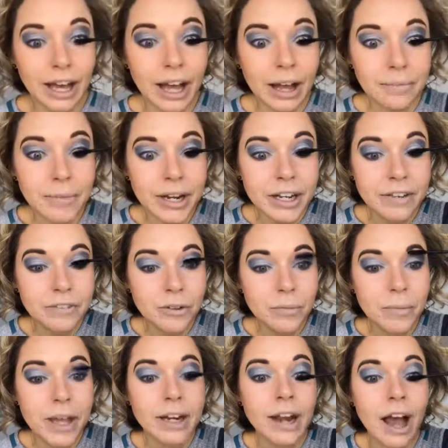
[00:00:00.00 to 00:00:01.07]
Many of you
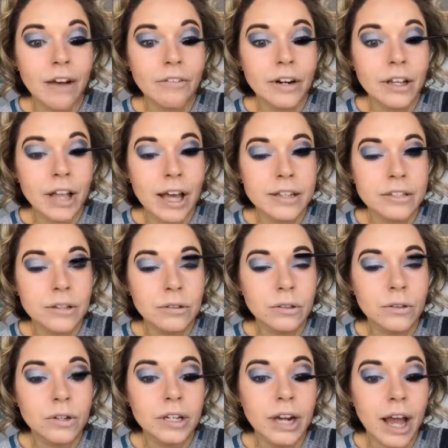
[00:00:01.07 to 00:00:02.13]
may not realize, so
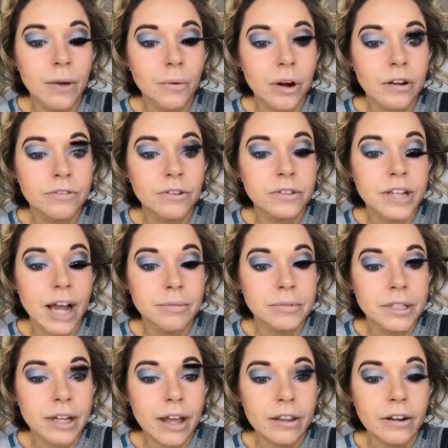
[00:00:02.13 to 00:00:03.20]
Luke and I work full-time
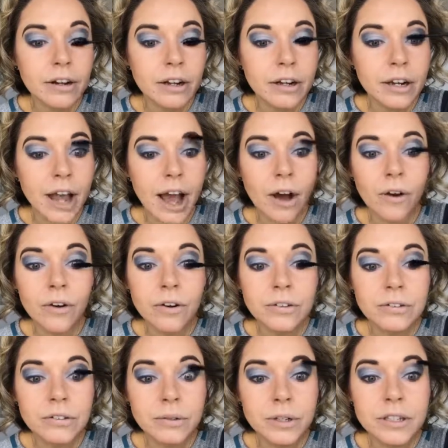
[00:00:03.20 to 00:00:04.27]
together now
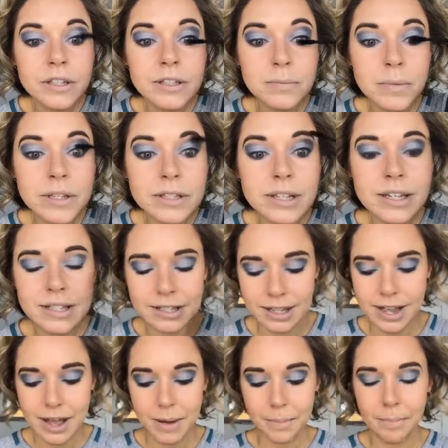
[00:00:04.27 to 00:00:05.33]
doing this business,
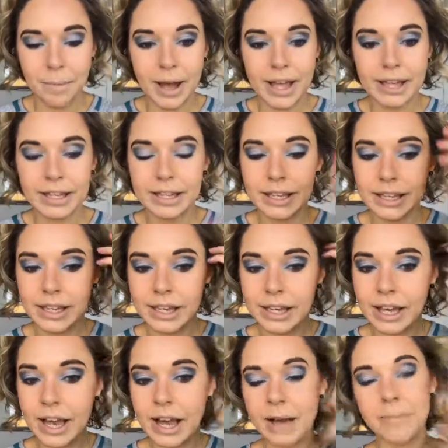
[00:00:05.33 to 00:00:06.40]
but he
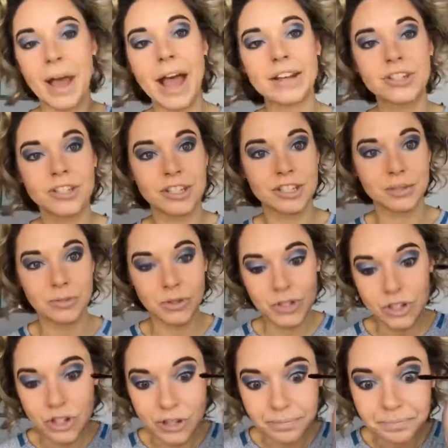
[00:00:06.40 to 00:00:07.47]
actually is a
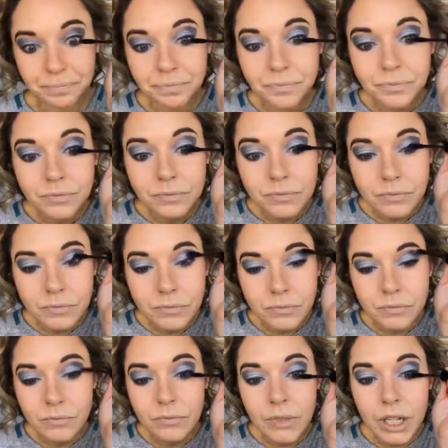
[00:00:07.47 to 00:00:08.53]
musician.
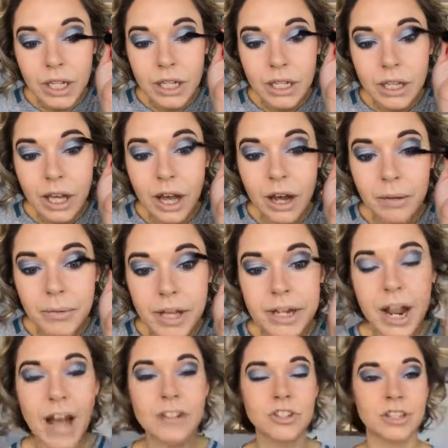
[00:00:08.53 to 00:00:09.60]
And
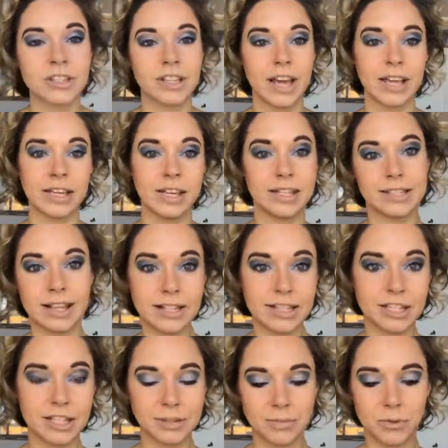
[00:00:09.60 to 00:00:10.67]
not just like he says
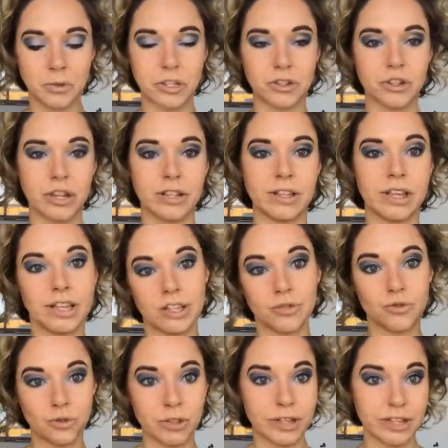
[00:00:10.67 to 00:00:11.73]
he's a musician, like he
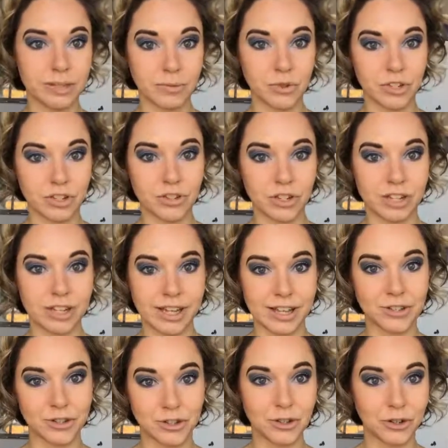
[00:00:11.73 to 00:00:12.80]
truly is a musician. He
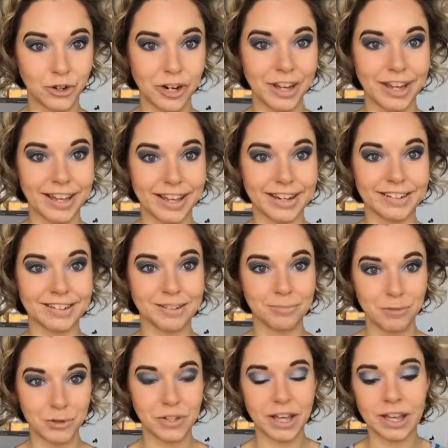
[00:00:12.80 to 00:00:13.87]
has a degree in
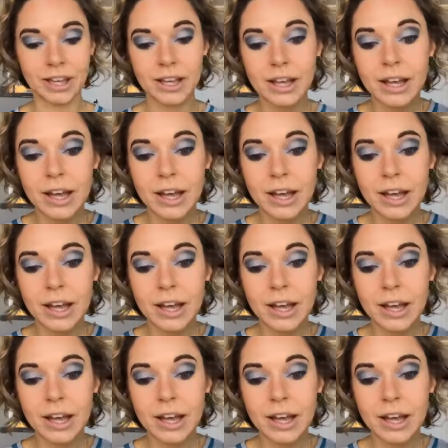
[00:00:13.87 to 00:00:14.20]
music.